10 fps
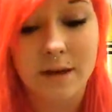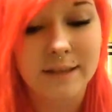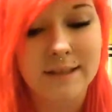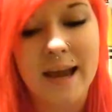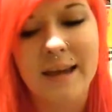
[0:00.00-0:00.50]
My
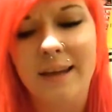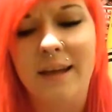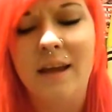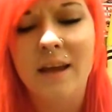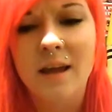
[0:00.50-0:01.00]

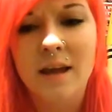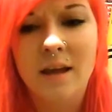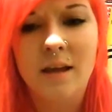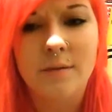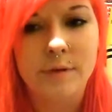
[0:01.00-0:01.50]
anxiety,
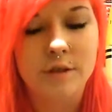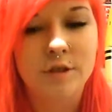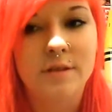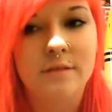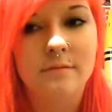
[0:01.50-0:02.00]

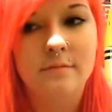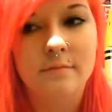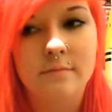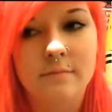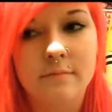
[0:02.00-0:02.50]
which
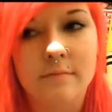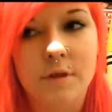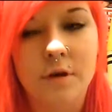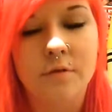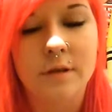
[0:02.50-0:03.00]

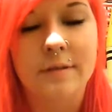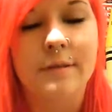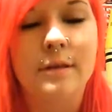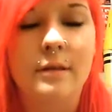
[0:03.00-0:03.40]
those